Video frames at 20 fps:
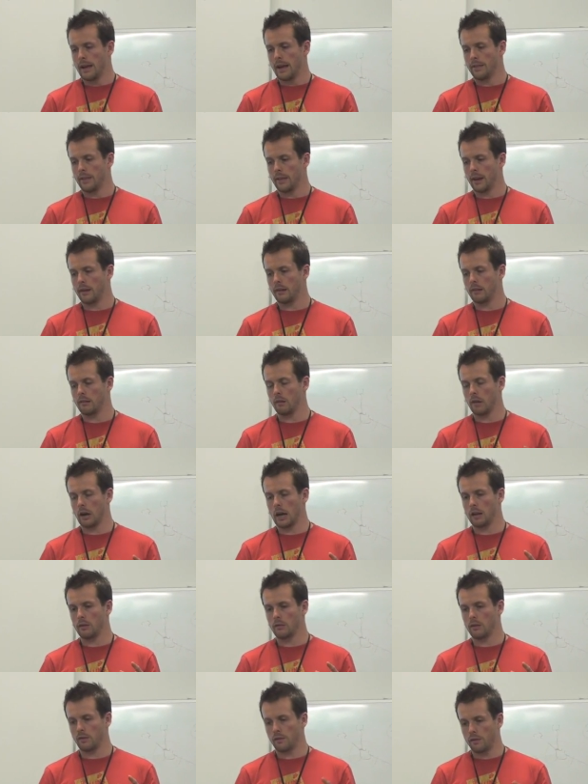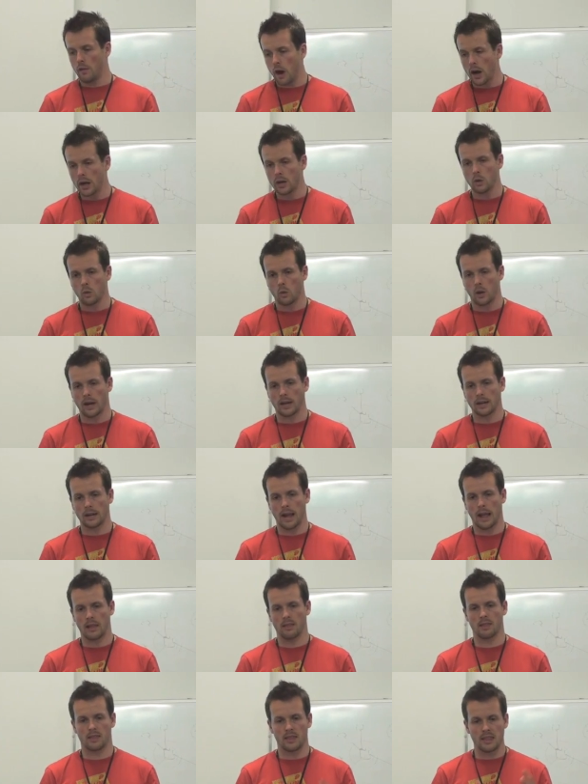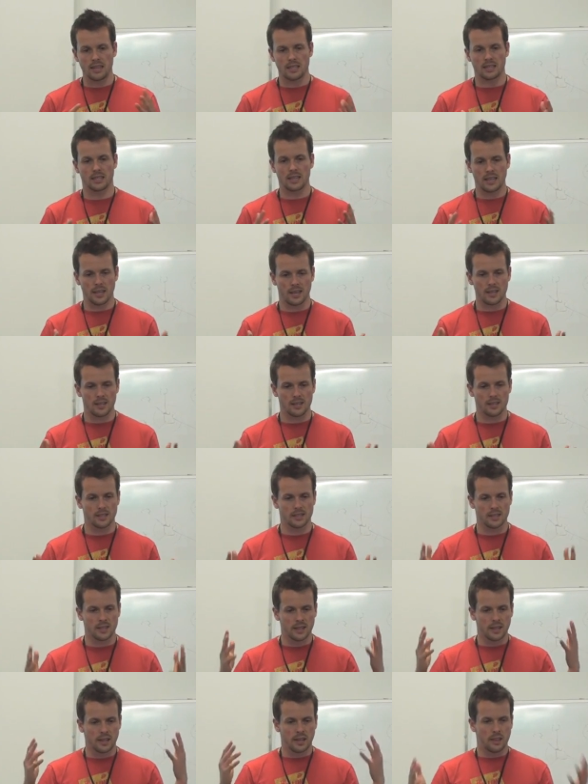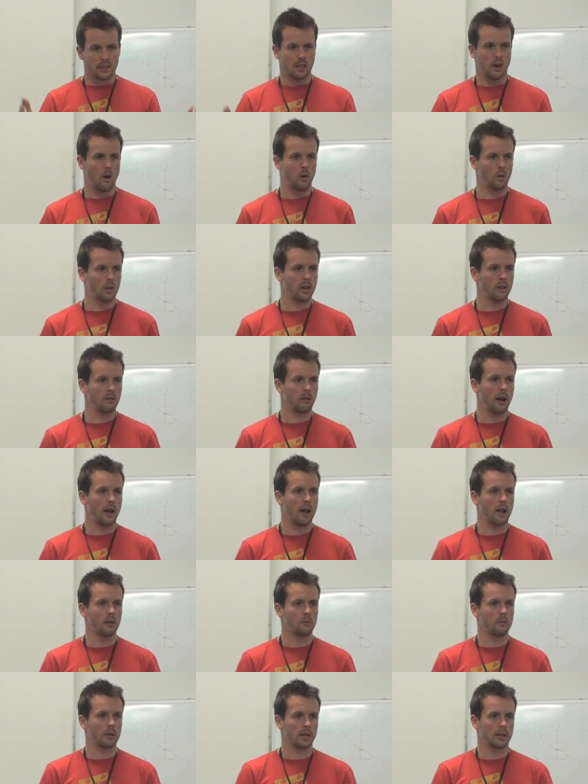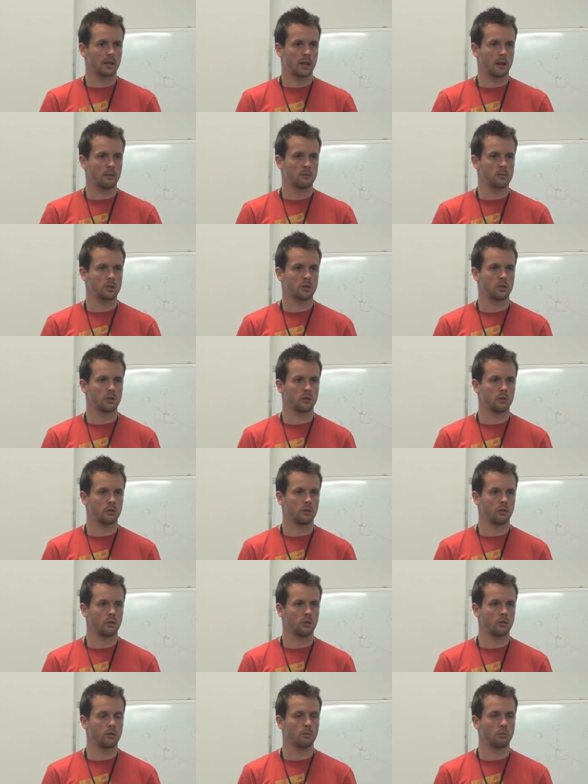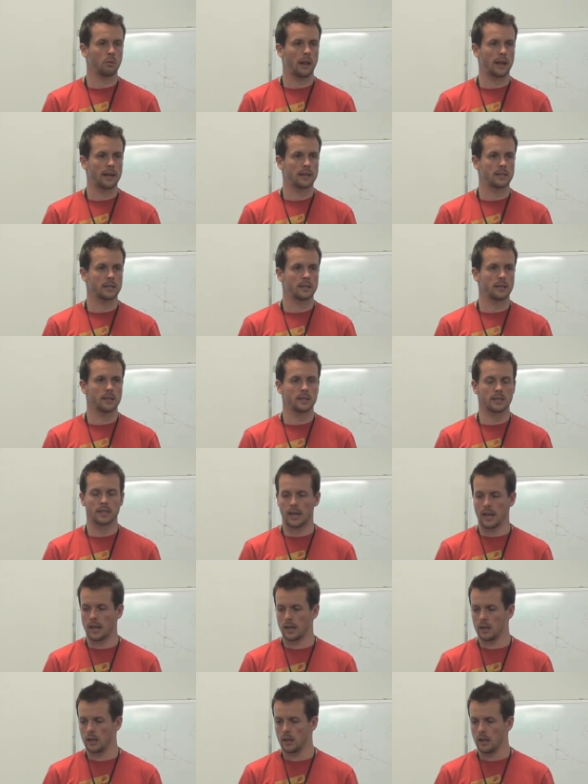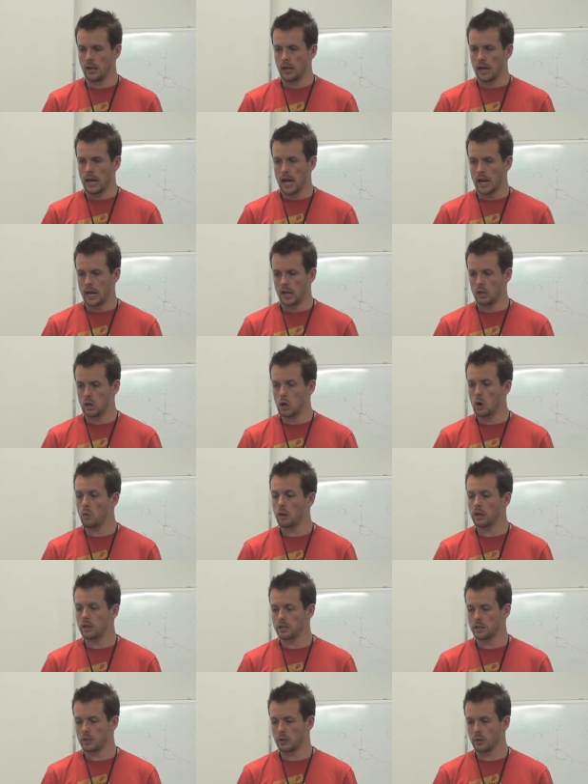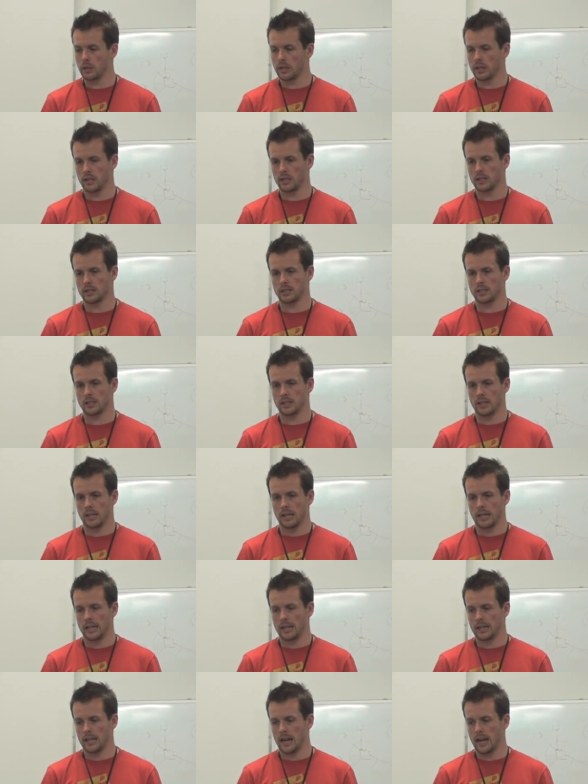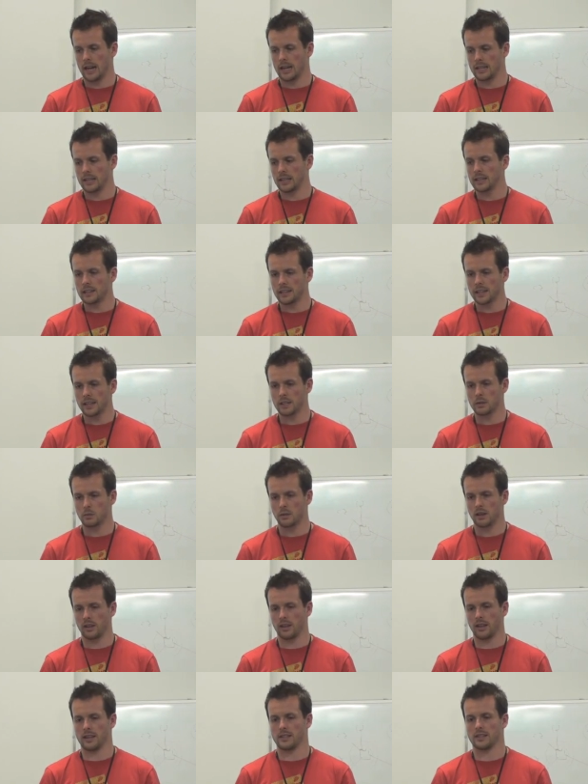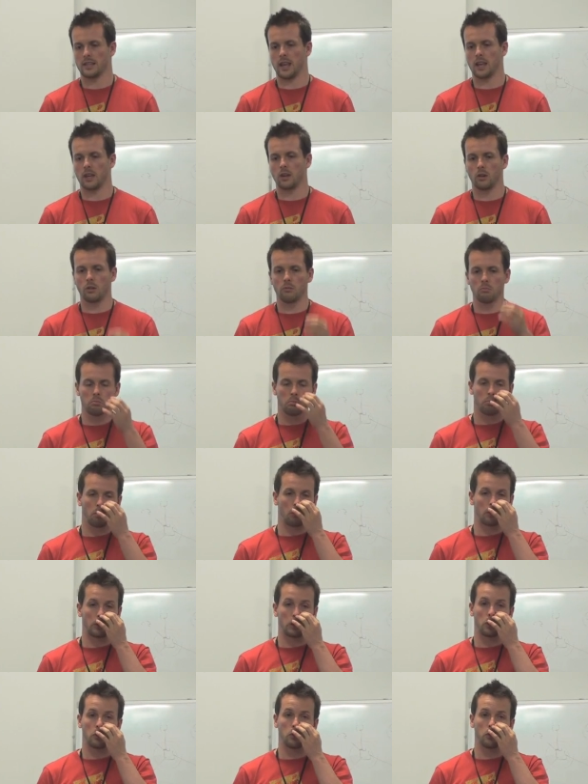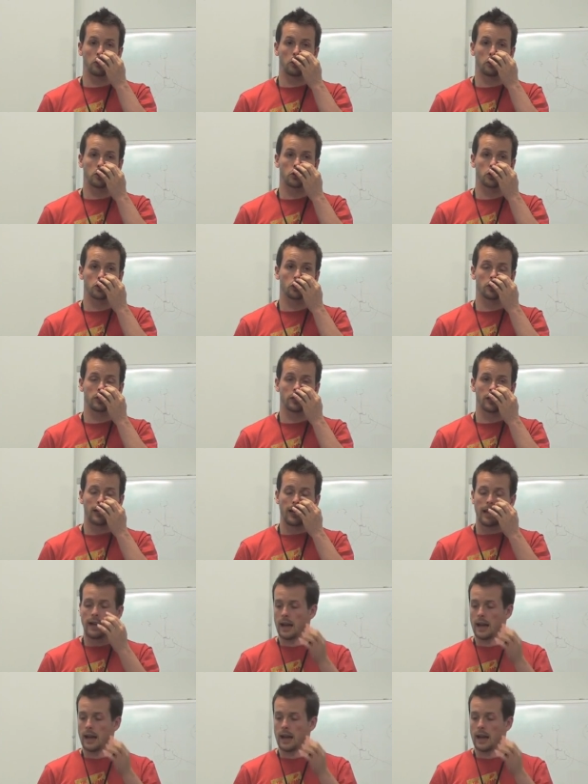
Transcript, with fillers: And then the final one, and this is the holy grail when it comes to Google Places, and uh, no one is doing this uh, nearly as well as they probably could or should.